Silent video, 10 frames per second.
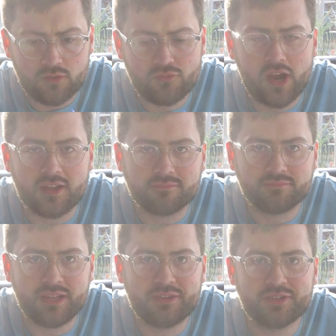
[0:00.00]
Right,
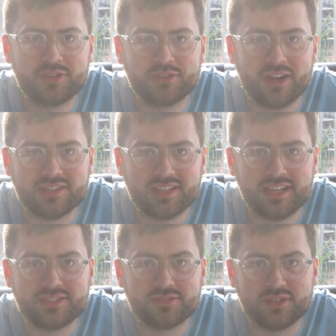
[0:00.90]
now the
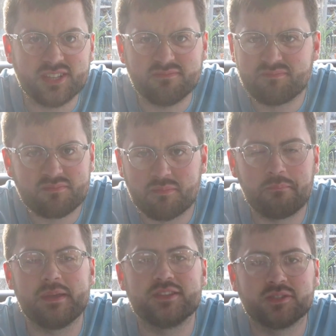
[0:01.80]
congratulatory
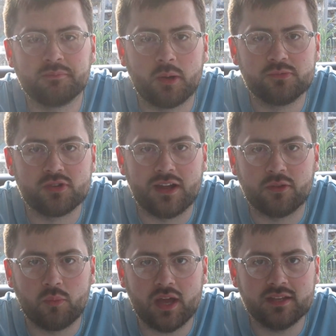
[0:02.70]
bits and bobs are out of
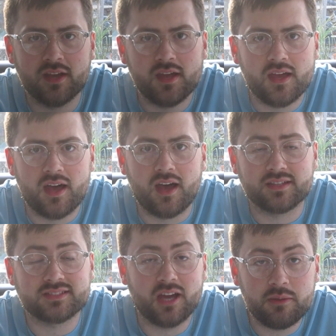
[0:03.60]
the way,
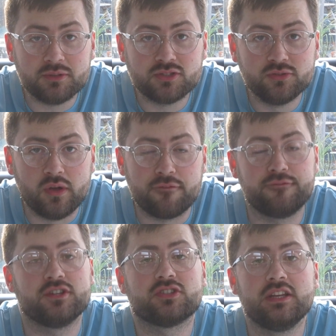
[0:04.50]
it's time to
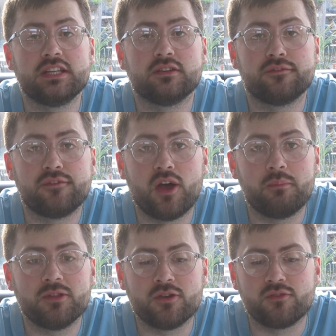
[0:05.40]
officially
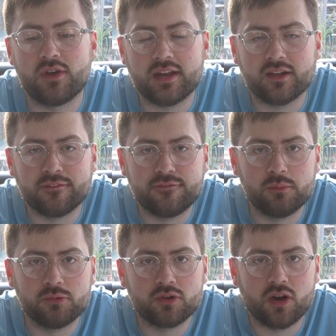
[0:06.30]
confirm that Reading
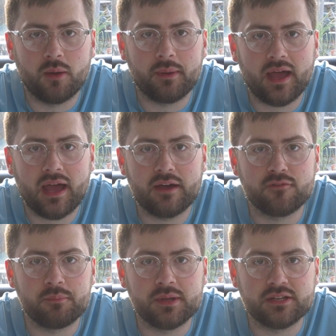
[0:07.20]
Football Club
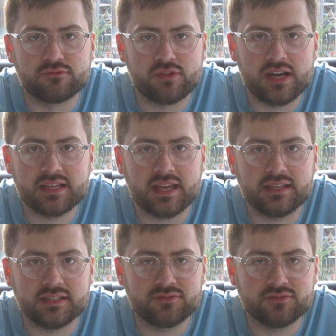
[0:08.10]
have been relegated.